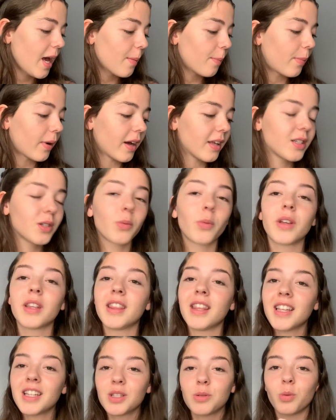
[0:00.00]
But with
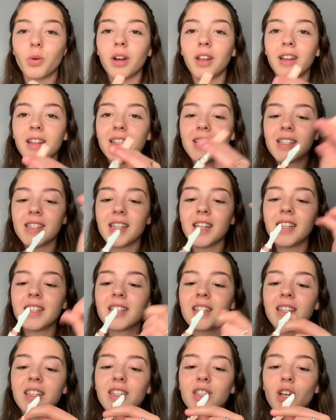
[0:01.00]
this one, since
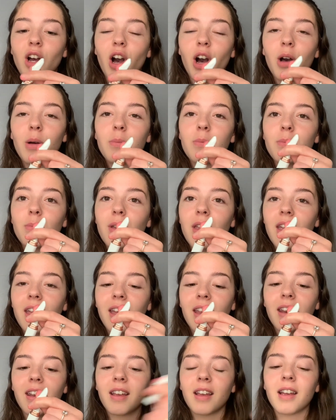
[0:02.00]
the top
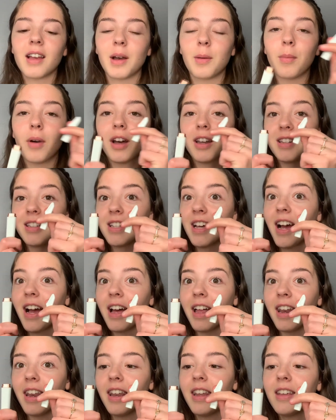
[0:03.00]
can come
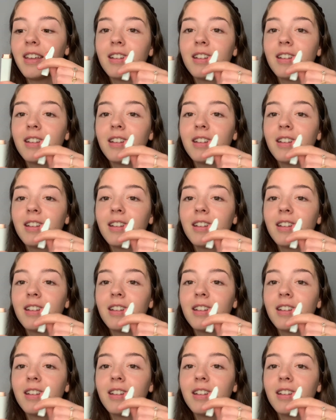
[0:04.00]
undone,